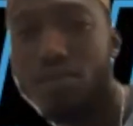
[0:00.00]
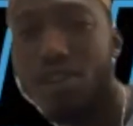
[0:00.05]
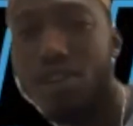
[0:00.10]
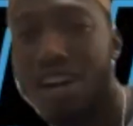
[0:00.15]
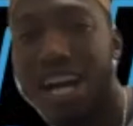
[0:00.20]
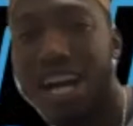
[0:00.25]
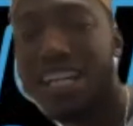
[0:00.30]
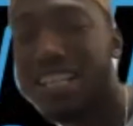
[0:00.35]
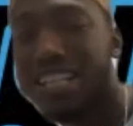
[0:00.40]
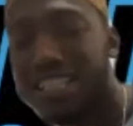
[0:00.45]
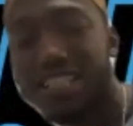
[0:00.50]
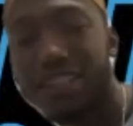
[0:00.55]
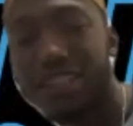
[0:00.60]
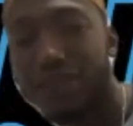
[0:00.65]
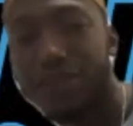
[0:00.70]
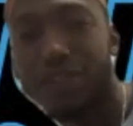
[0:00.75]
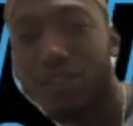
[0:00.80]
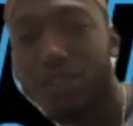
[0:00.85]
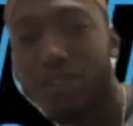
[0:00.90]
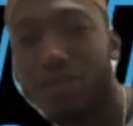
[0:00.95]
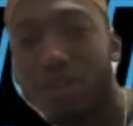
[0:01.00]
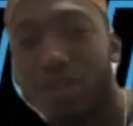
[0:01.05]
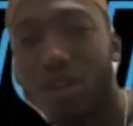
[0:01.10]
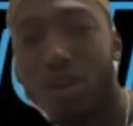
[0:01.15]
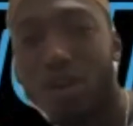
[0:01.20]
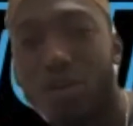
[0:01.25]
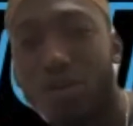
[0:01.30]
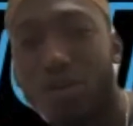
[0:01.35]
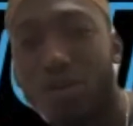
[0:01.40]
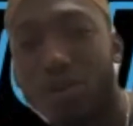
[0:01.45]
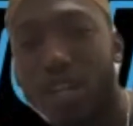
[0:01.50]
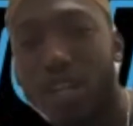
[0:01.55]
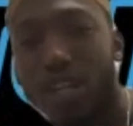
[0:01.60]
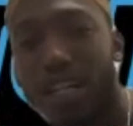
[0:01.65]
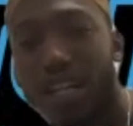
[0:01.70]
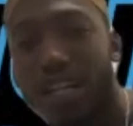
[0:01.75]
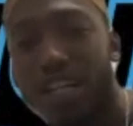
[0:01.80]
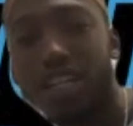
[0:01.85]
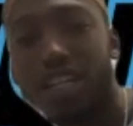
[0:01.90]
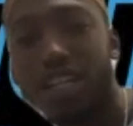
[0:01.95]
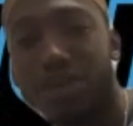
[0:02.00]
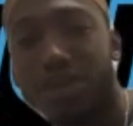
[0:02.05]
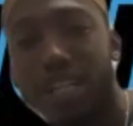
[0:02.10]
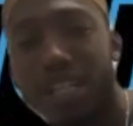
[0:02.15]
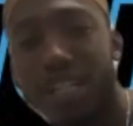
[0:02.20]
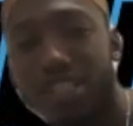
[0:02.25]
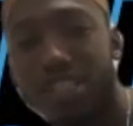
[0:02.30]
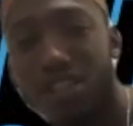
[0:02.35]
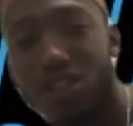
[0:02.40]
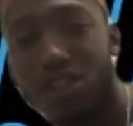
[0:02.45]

How does it feel to be underrated your